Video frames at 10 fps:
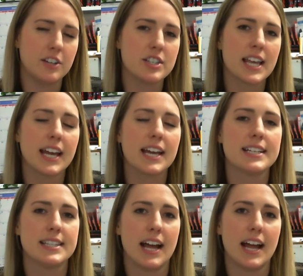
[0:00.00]
Just like I
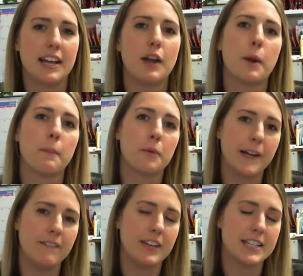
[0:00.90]
said
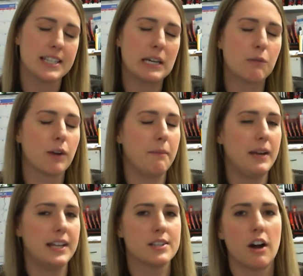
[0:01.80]
previously, red
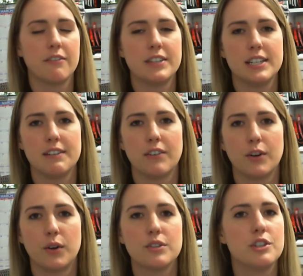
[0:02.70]
meat's often
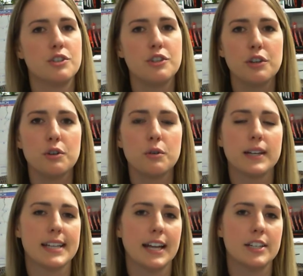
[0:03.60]
difficult to chew
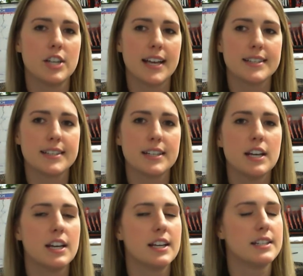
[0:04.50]
and digest,
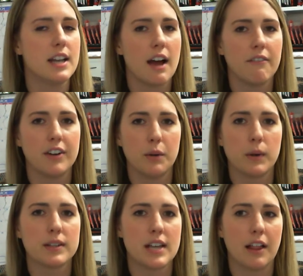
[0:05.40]
not very
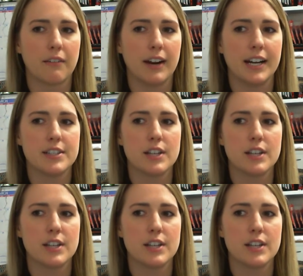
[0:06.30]
well tolerated.